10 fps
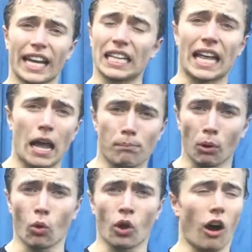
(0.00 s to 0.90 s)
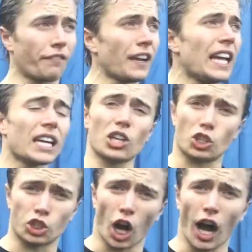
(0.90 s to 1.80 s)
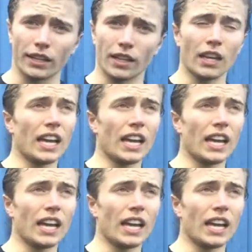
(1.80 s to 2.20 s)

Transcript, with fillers: get a leg blown off, get shot,